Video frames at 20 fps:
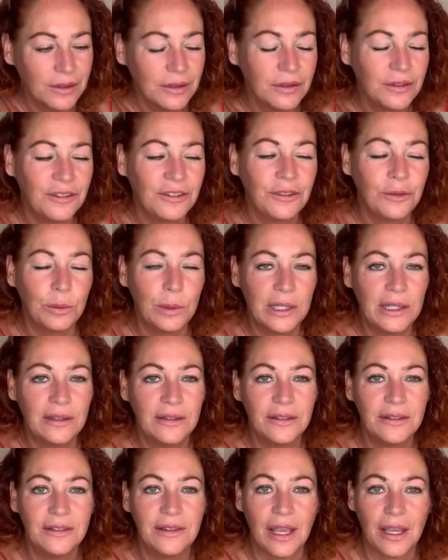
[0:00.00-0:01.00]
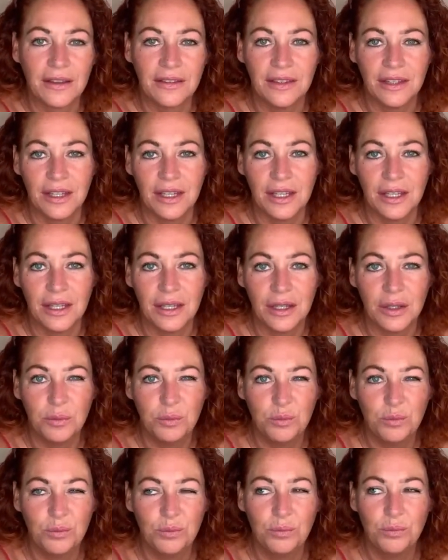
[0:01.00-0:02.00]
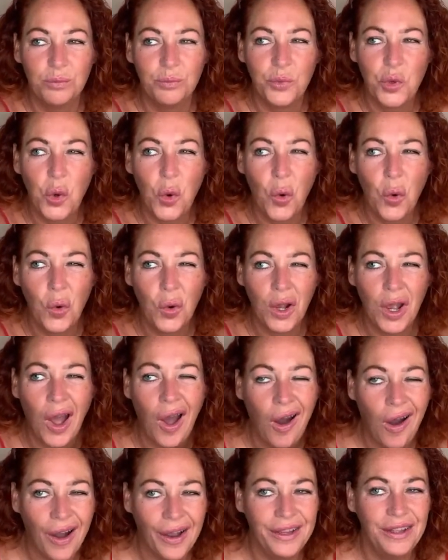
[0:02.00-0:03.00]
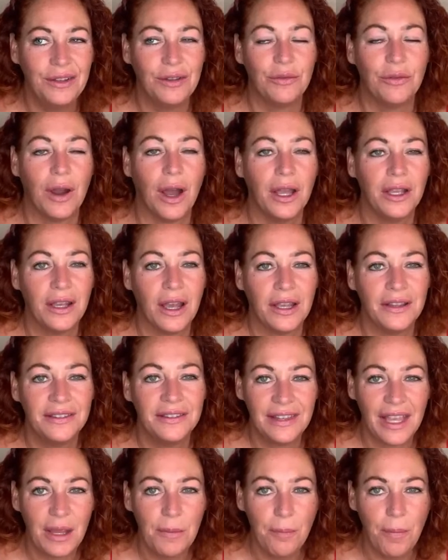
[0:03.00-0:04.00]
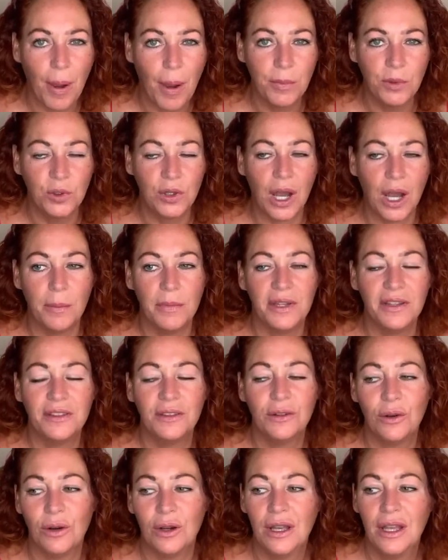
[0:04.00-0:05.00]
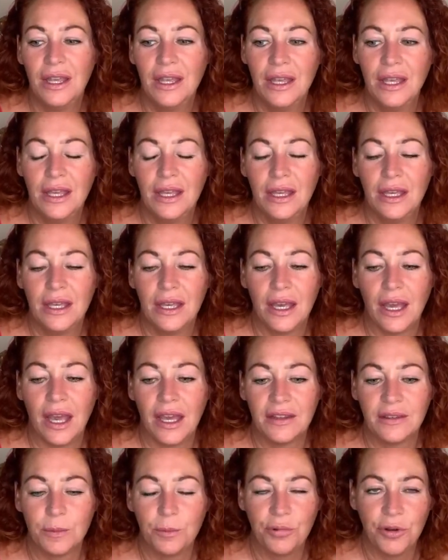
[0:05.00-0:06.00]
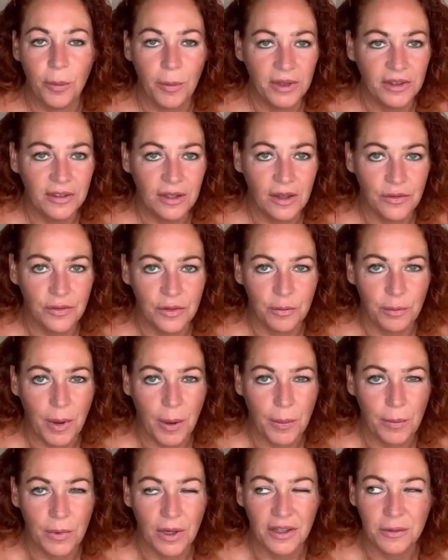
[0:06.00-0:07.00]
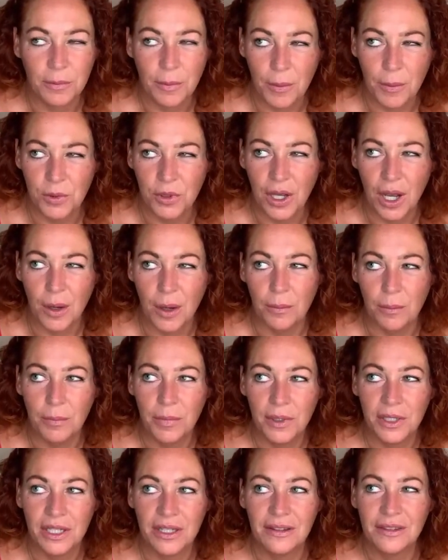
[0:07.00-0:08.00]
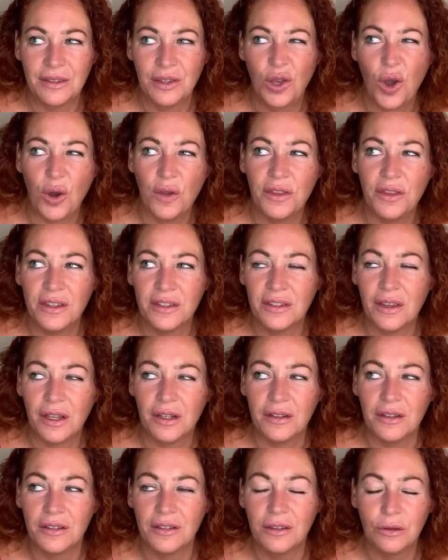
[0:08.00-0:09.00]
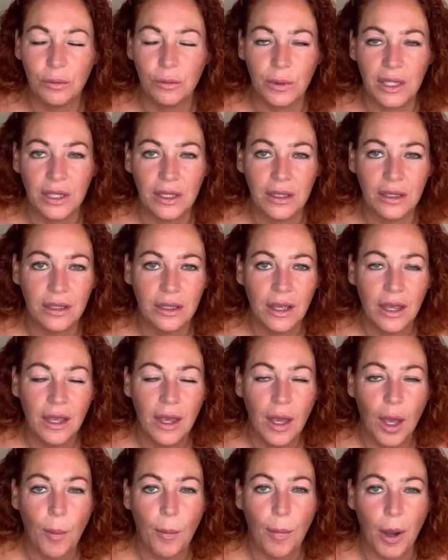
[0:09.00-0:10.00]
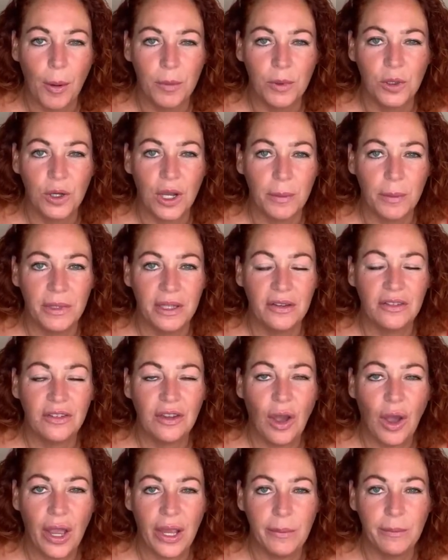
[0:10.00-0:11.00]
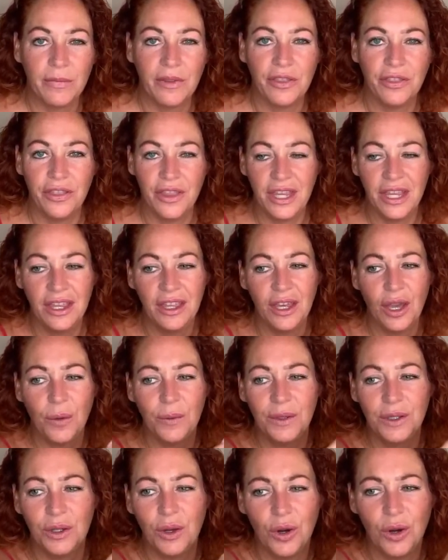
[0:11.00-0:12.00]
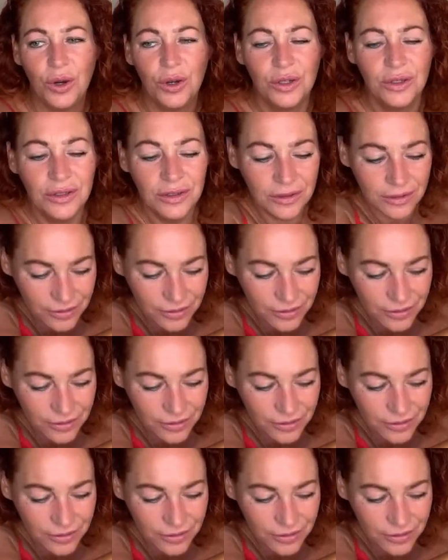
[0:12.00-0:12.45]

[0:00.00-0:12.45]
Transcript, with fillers: sweet, sexy kind of, I, I say bubblegum, it's not as primitive of bu as bubblegum, but it's got this kind of sweet bubblegummy type thing going on.